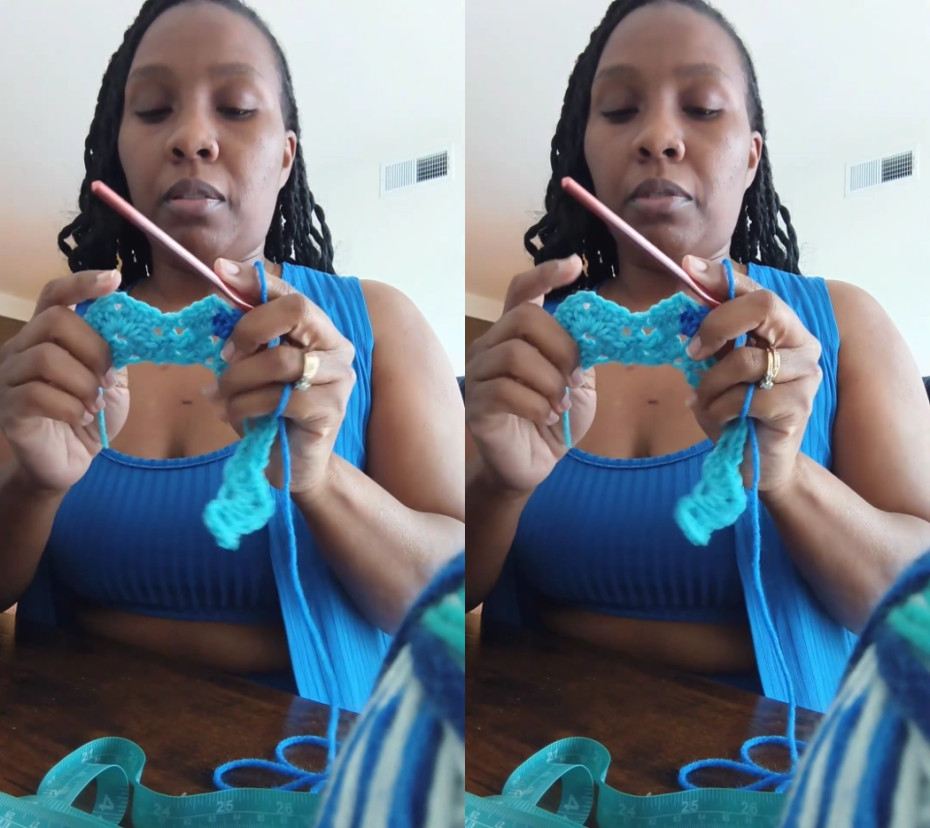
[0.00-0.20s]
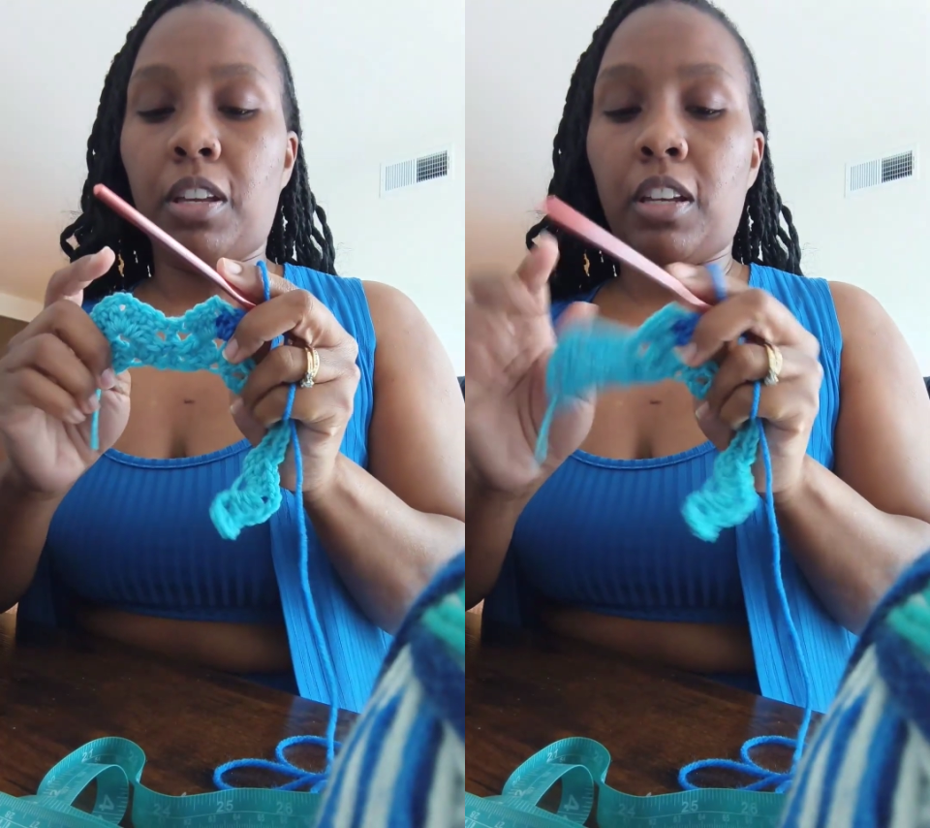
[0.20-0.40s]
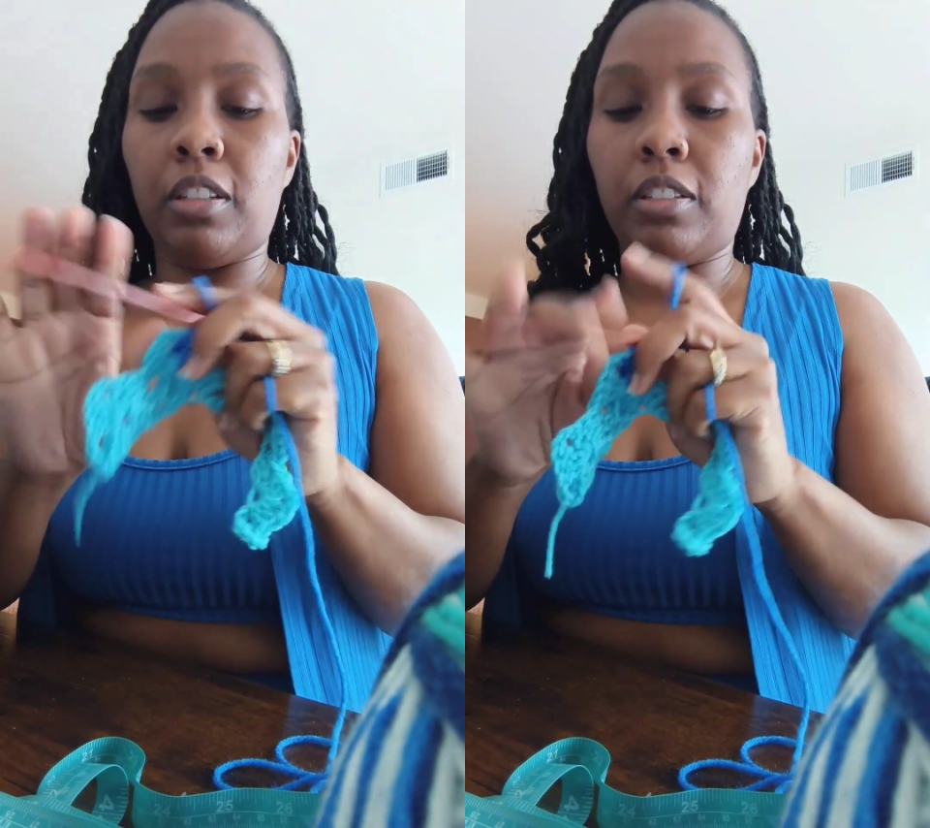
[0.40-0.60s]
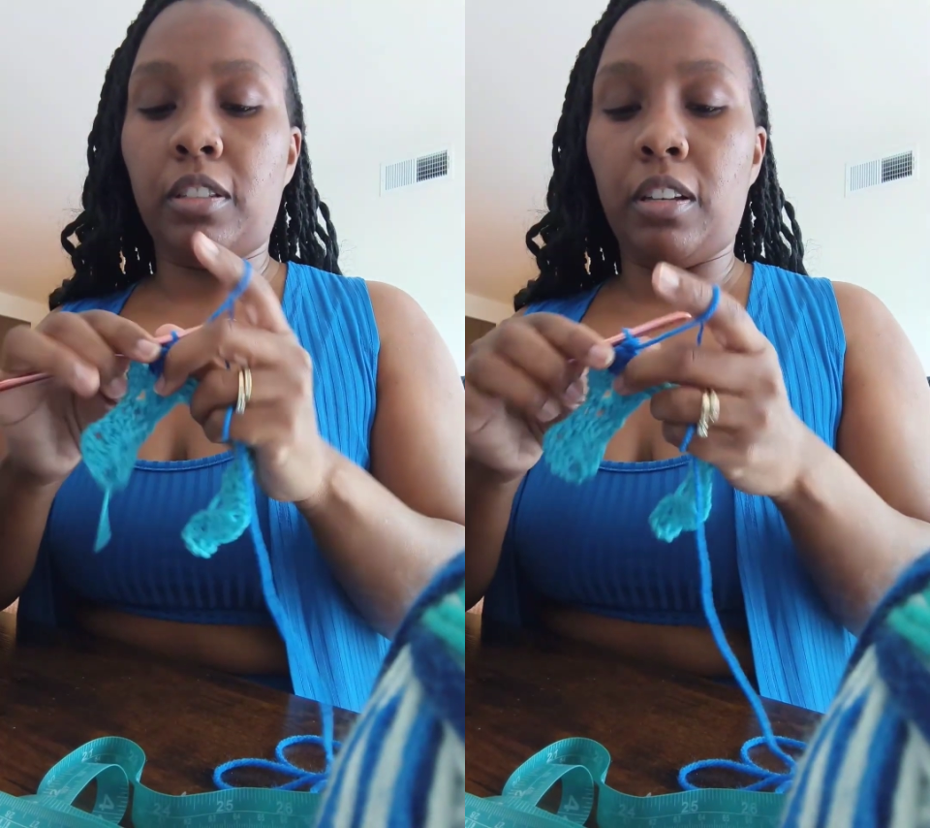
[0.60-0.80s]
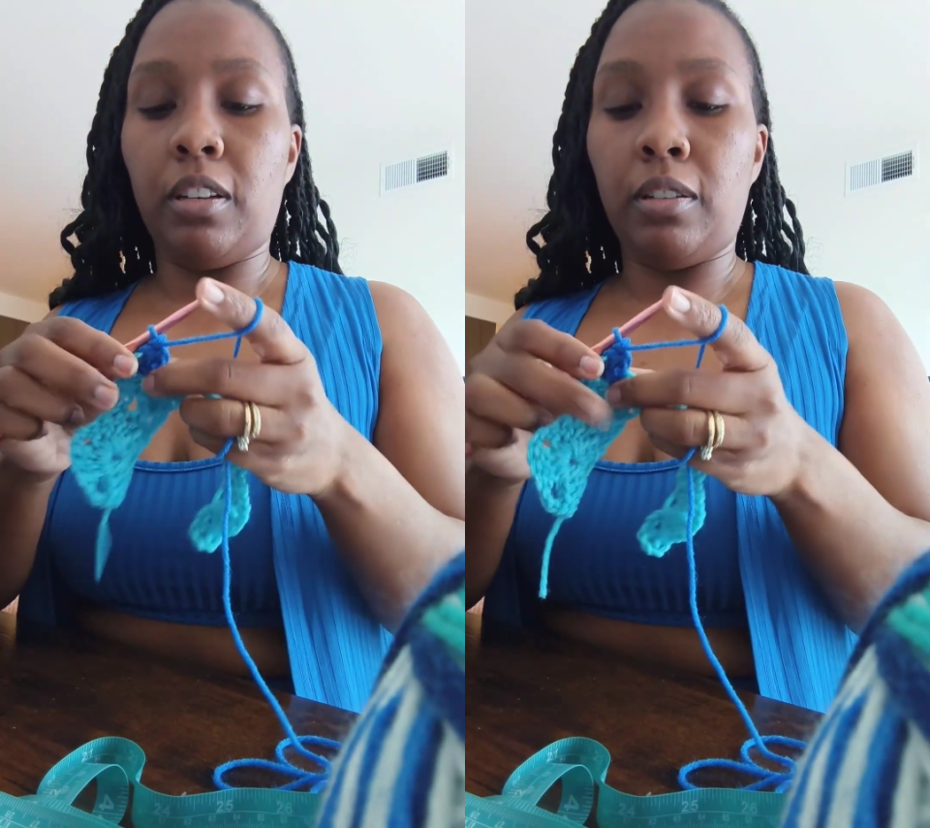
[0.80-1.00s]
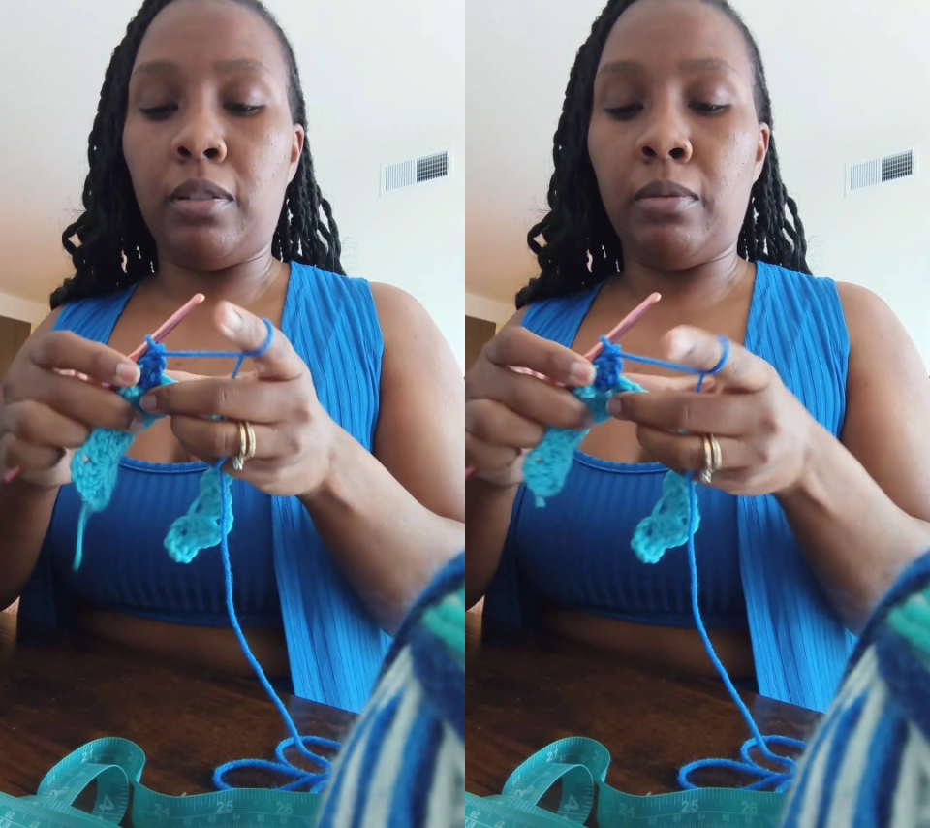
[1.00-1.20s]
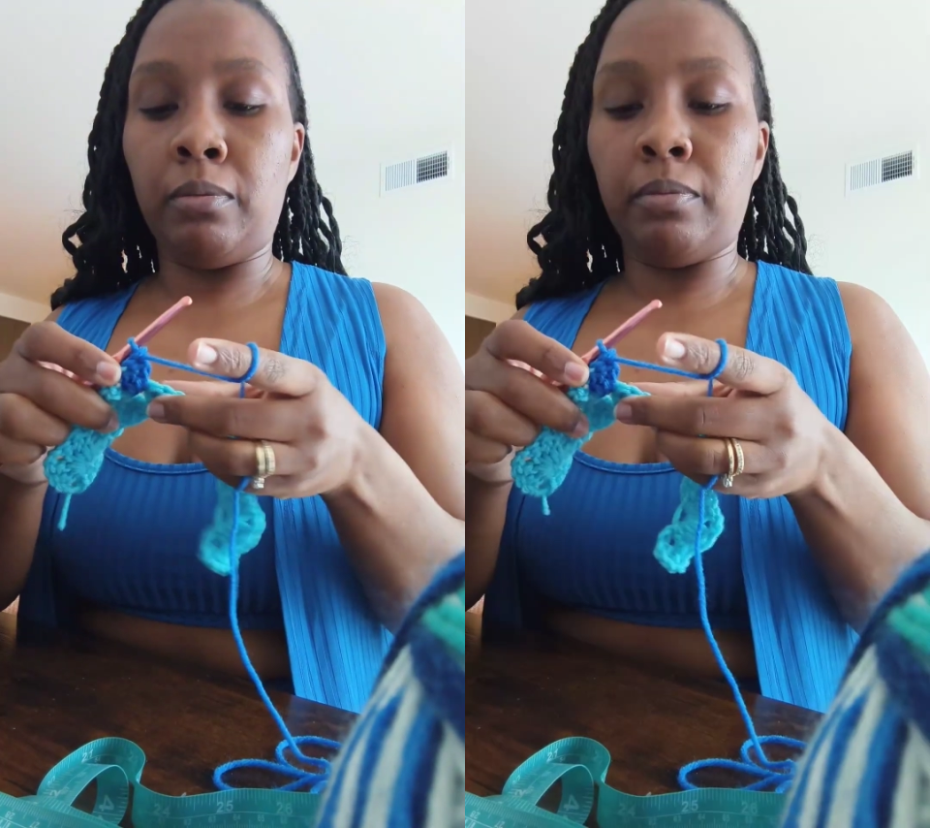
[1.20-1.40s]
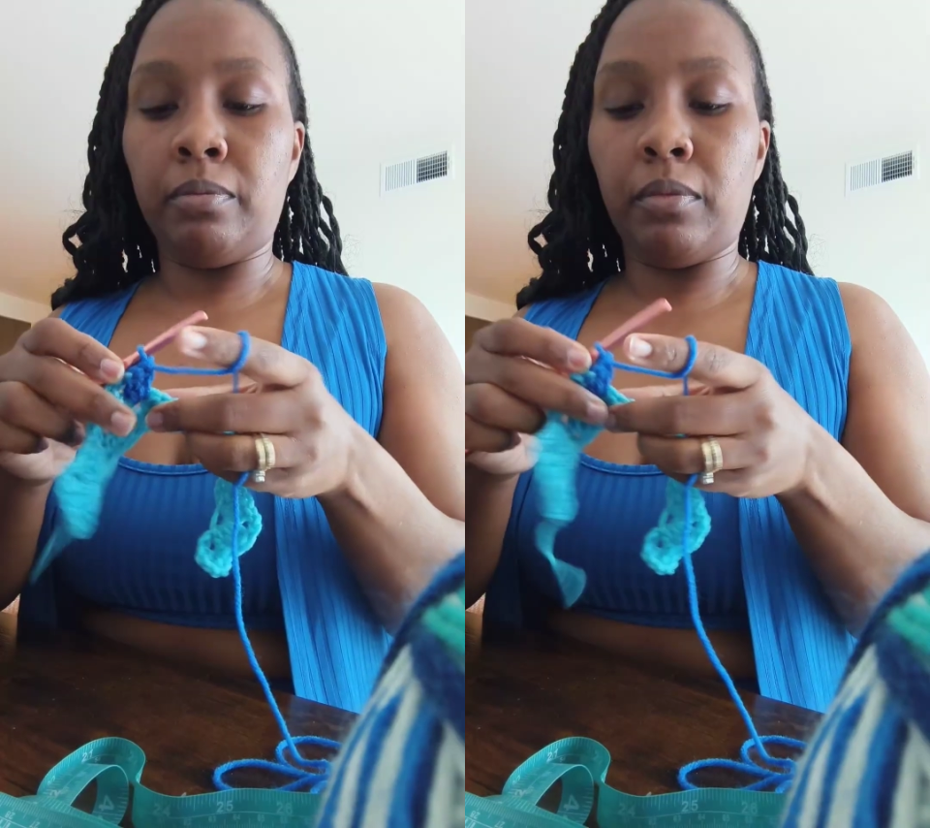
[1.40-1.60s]
because
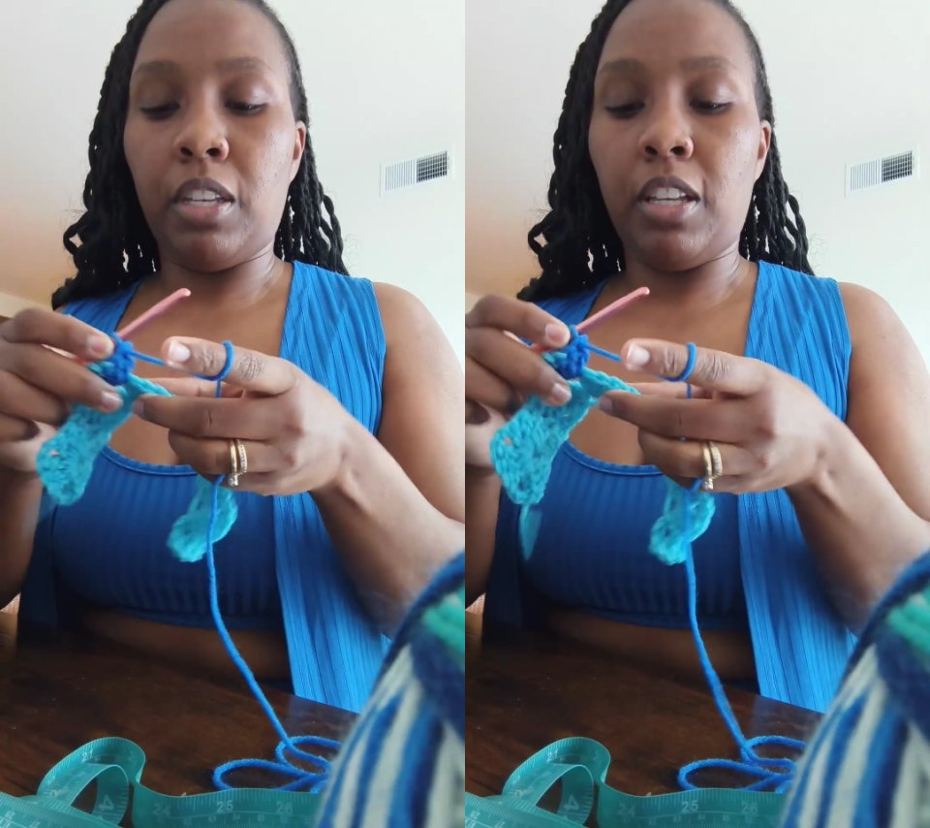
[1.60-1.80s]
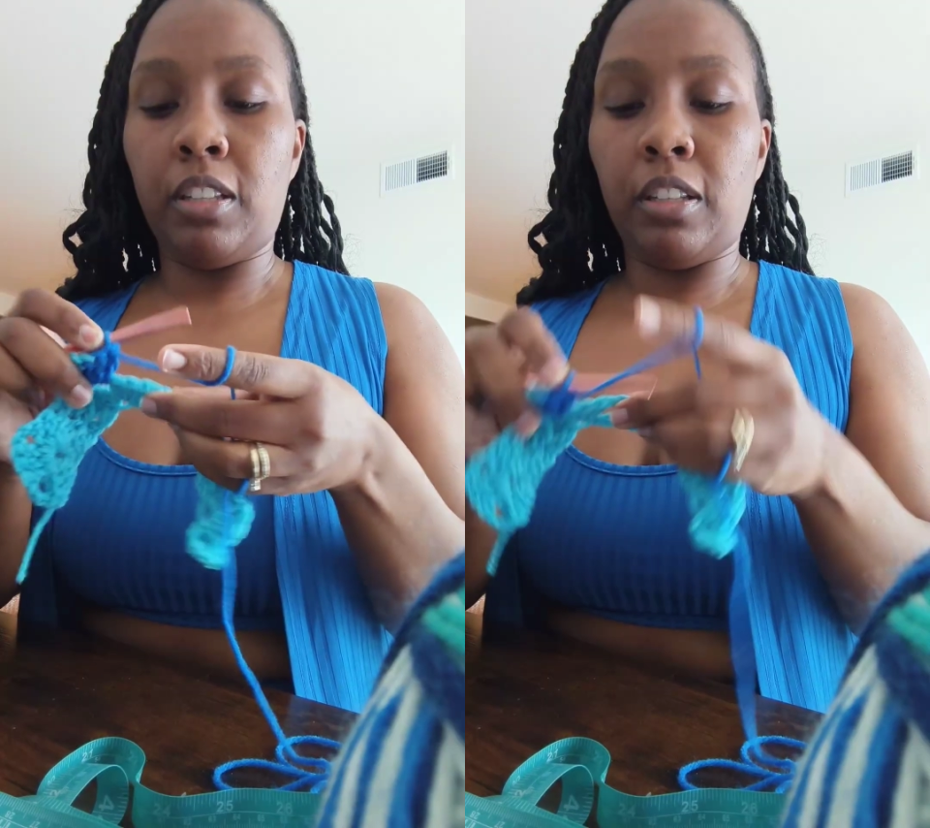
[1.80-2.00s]
it's